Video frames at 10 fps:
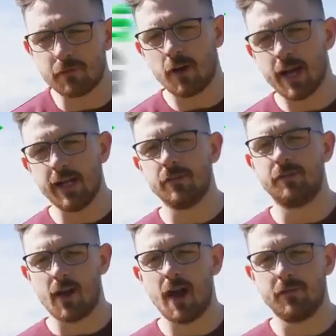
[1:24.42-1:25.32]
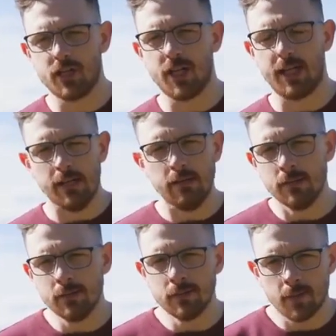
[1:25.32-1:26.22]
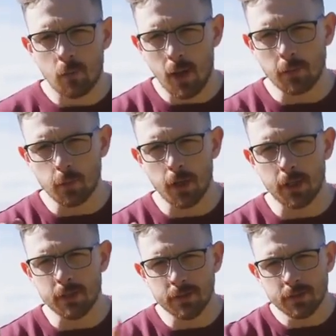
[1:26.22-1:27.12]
afraid of 5G? One word: